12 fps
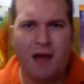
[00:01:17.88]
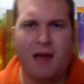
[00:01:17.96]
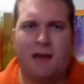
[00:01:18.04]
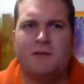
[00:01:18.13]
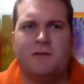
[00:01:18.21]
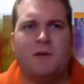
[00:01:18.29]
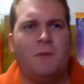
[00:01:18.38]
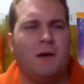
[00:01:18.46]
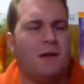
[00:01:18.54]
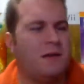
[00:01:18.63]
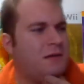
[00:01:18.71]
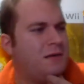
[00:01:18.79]
I also
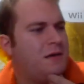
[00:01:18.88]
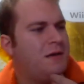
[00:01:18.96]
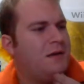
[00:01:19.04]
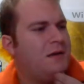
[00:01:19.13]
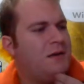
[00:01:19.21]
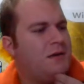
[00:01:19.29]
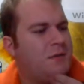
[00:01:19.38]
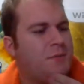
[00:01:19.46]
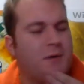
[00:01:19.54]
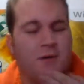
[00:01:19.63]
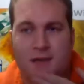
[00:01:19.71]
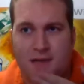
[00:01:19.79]
want to
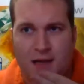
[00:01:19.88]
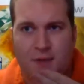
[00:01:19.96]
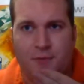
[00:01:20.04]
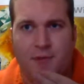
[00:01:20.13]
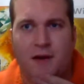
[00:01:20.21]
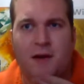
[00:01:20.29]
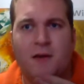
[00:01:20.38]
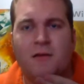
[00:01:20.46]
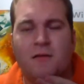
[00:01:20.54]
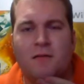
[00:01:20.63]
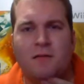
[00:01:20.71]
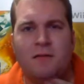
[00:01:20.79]
put this out there,
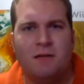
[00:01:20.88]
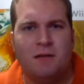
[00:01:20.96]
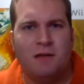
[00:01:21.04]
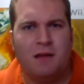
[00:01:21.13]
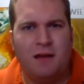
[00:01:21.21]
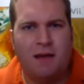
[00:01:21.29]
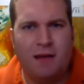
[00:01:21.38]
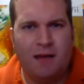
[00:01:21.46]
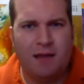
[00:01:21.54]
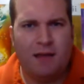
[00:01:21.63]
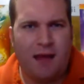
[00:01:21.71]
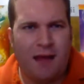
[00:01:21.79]

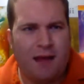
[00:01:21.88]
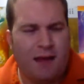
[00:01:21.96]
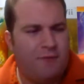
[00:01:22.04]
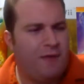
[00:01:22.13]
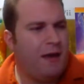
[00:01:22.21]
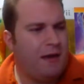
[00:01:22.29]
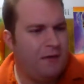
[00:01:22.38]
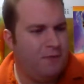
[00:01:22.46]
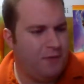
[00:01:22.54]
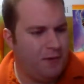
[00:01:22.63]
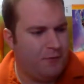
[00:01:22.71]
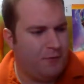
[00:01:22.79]
that if any
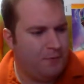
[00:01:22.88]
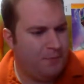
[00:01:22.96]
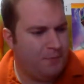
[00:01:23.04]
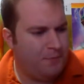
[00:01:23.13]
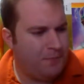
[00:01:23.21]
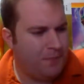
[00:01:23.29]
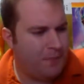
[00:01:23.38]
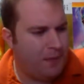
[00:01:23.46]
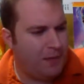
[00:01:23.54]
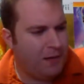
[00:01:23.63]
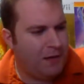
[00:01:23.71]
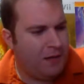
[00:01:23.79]
of you
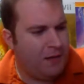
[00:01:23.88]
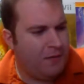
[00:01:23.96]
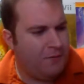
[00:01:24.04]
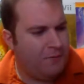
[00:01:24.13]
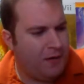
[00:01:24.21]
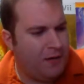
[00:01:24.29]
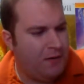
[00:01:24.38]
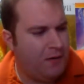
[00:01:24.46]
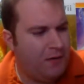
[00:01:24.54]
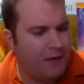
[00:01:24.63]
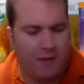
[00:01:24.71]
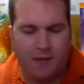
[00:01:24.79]

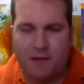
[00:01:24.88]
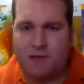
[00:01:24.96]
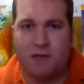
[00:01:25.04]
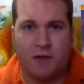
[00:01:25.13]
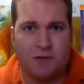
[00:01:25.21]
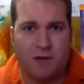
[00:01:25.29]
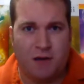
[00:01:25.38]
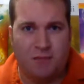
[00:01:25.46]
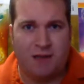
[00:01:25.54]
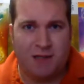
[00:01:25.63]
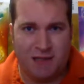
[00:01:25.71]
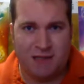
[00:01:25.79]
feel that this year is going to
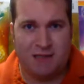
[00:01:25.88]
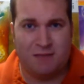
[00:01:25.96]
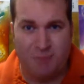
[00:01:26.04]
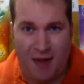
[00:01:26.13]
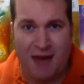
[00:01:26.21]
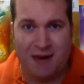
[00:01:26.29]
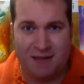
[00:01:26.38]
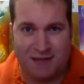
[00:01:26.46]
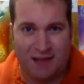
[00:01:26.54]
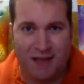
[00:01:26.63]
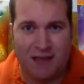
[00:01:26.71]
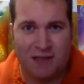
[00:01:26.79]
be just as bad as
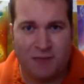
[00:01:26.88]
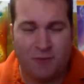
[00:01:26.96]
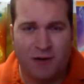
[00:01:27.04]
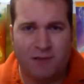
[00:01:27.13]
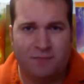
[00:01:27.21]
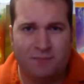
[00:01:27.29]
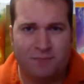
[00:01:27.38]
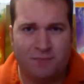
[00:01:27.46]
the last one,